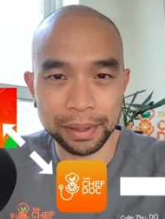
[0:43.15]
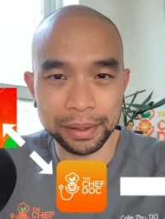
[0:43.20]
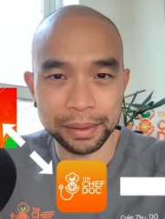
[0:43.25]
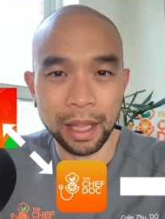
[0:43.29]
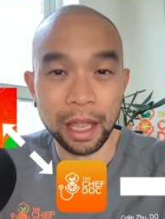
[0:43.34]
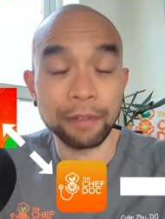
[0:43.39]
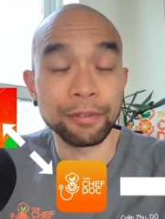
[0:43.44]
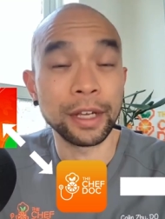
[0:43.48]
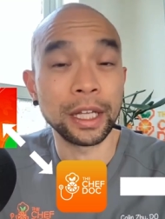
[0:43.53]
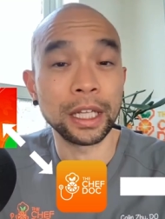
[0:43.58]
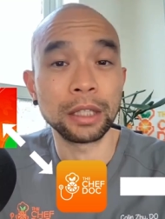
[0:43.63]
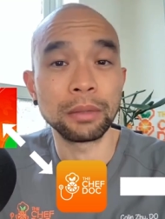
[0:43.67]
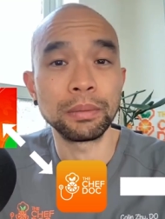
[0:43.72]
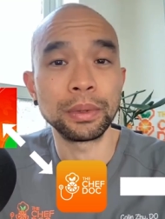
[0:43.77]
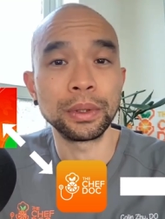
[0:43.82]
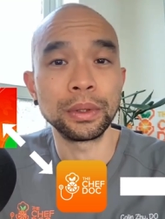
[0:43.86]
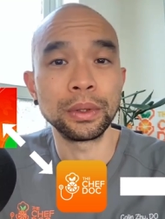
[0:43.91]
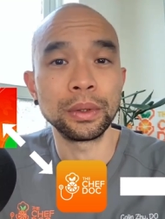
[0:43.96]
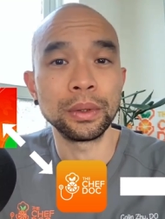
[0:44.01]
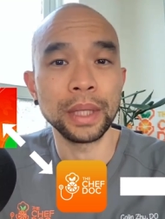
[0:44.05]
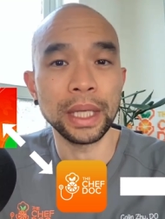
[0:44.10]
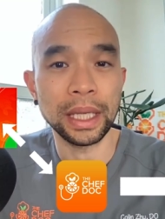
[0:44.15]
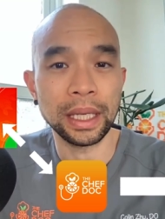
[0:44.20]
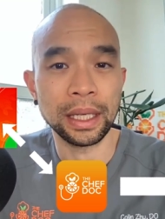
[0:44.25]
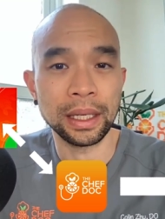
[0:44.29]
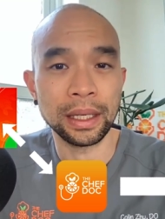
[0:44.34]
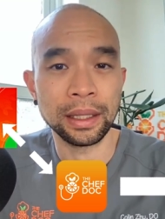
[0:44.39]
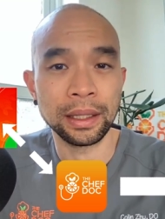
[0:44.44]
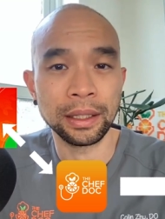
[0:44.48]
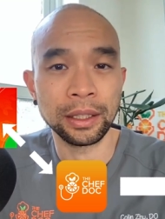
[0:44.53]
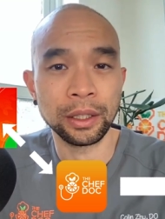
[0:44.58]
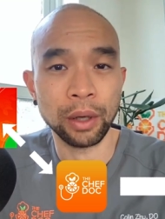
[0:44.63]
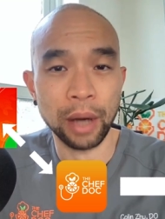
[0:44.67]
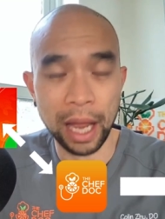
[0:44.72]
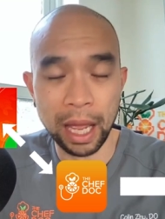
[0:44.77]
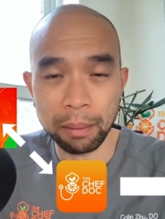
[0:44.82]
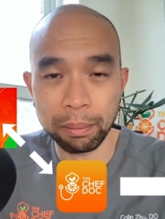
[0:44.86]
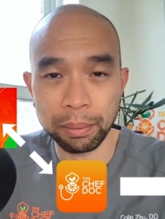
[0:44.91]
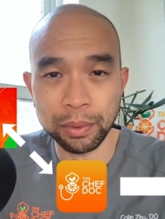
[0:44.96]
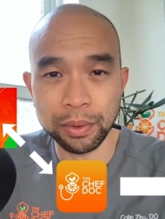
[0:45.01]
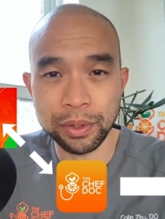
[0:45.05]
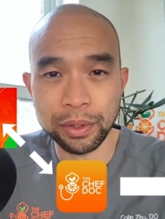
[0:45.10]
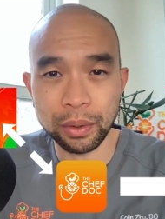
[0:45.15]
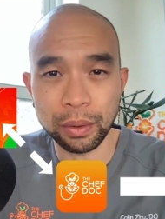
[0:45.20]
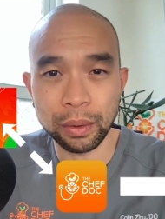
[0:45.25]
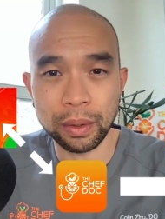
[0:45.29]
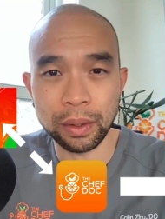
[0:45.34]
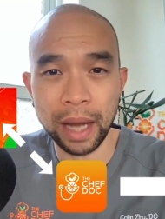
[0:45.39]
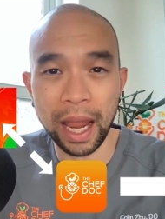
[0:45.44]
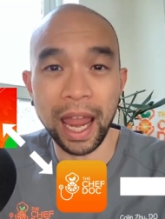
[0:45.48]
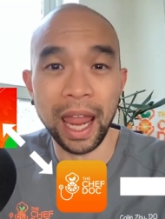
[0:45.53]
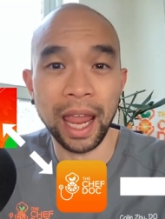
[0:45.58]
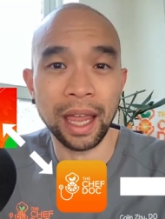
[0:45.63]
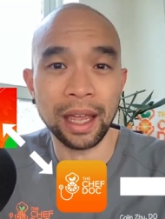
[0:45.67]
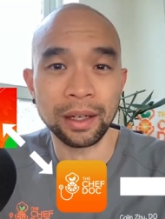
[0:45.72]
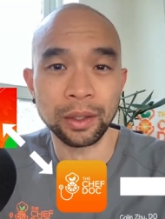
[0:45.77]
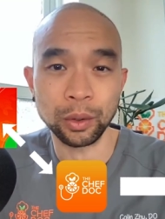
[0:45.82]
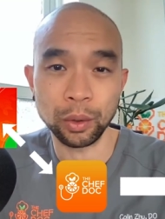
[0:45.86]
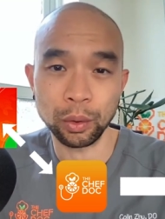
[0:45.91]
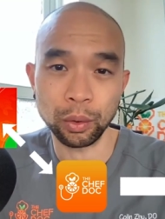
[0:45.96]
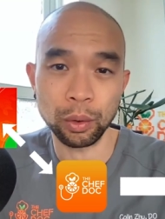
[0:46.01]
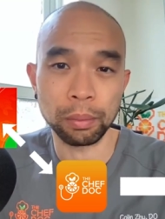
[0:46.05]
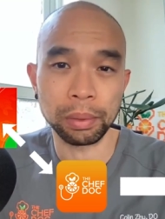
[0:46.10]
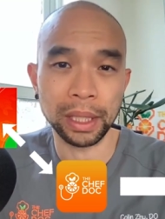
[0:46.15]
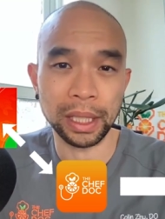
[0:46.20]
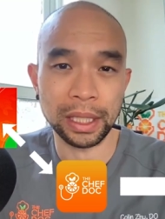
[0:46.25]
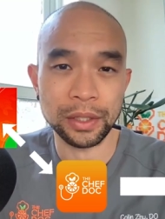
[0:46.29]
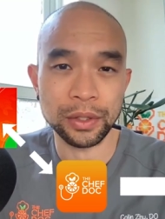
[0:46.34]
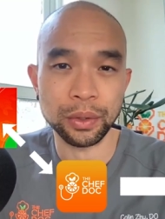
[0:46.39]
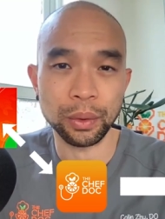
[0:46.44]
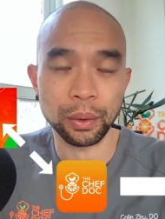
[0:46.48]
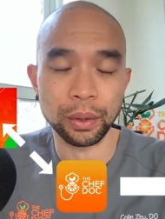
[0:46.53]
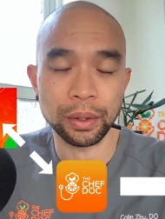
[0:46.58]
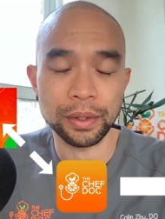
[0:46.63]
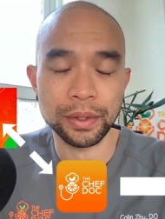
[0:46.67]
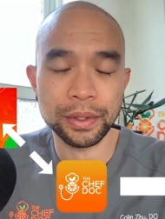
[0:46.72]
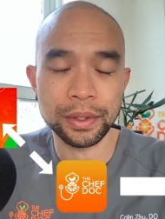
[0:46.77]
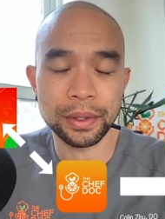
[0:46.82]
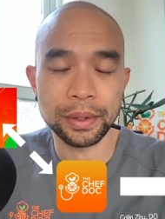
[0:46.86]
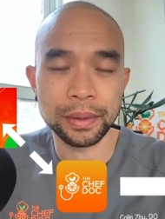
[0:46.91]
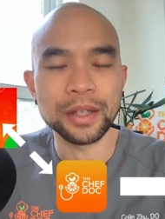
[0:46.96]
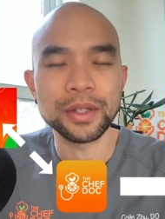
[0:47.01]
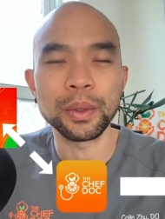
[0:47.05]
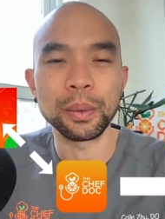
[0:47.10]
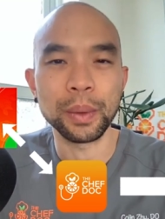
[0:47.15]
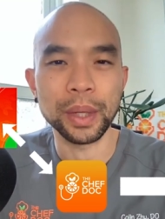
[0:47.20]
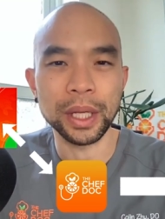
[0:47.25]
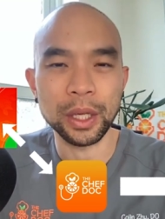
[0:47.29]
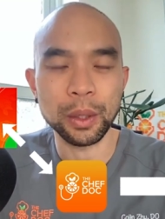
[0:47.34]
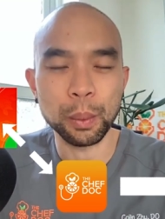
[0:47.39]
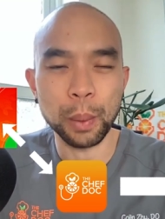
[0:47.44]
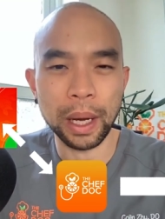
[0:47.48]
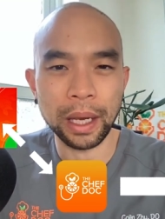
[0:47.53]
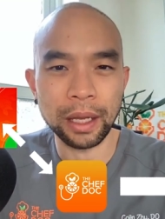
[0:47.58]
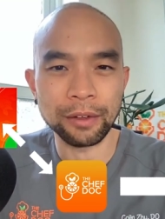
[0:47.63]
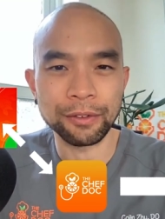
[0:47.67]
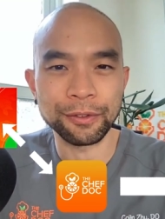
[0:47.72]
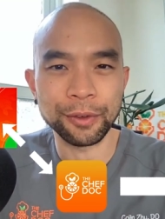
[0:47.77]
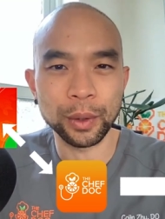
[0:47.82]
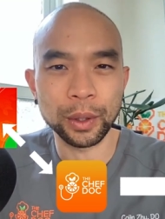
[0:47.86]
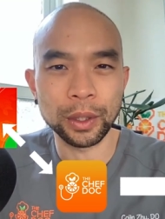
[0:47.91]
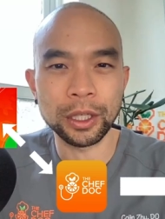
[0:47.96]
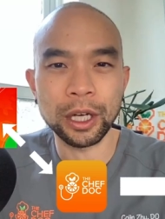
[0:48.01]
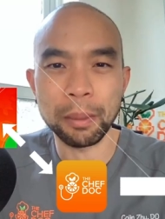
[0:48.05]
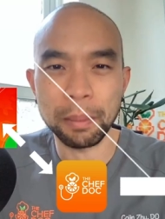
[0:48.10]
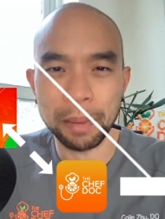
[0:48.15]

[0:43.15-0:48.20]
available in your Apple Store and Google Play stores. So, what are you waiting for? Come